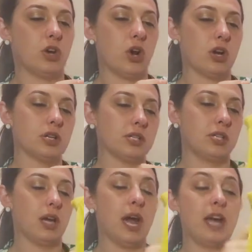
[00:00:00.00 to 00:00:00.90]

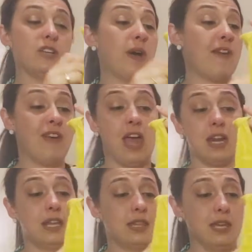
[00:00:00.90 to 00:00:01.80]
Tart. I don't have
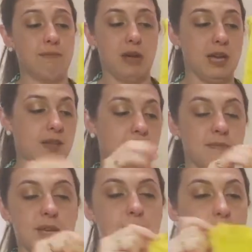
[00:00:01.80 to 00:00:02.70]
anything by
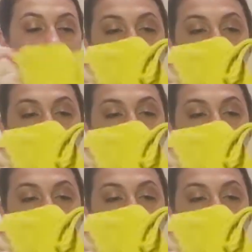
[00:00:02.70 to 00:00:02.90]
them in my